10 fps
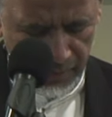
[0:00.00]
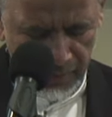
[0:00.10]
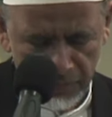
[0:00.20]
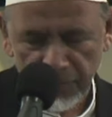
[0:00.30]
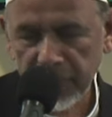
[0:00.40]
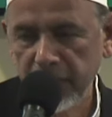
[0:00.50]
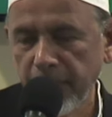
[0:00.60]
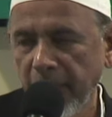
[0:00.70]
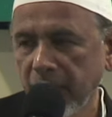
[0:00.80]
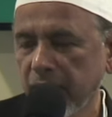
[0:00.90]
in
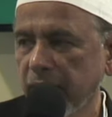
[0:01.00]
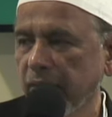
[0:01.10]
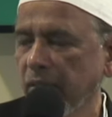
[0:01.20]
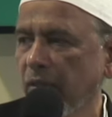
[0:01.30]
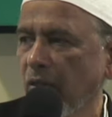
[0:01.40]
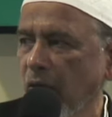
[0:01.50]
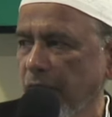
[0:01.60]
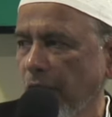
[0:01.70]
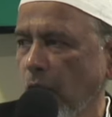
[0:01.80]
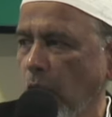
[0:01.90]
respect
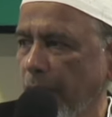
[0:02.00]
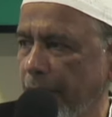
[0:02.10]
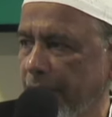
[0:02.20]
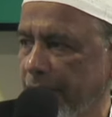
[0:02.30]
of hope.